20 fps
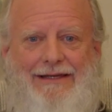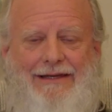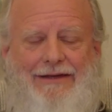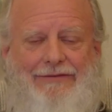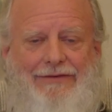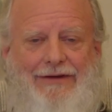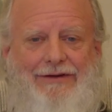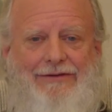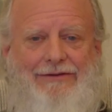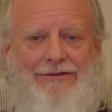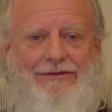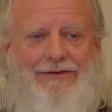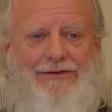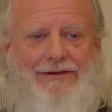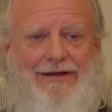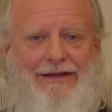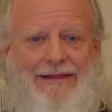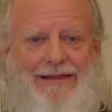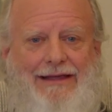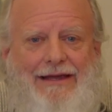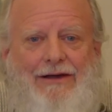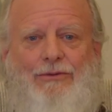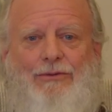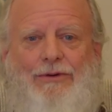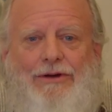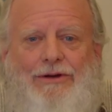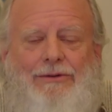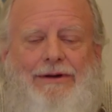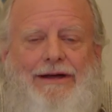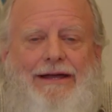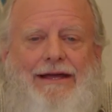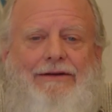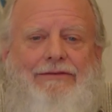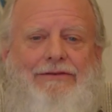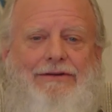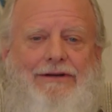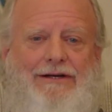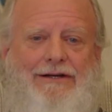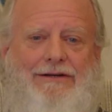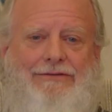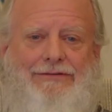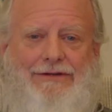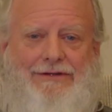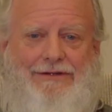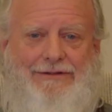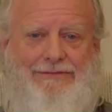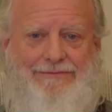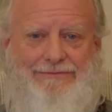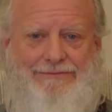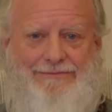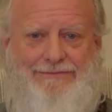If I don't look like that, what do I have to offer?